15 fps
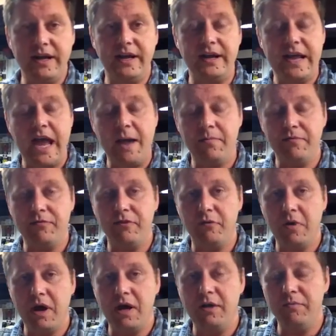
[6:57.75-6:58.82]
to get a capper for a
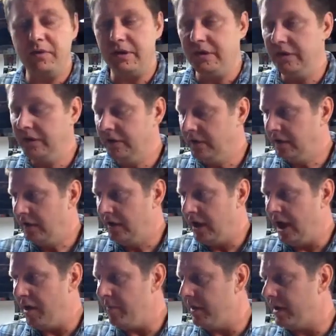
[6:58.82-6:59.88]
while. Been
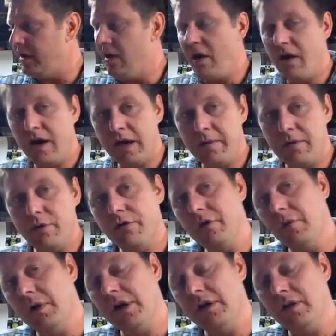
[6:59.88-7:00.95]
humming and hawing about
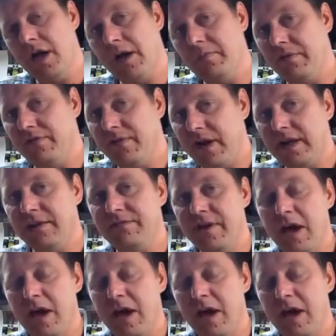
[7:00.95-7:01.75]
ordering one online, but finally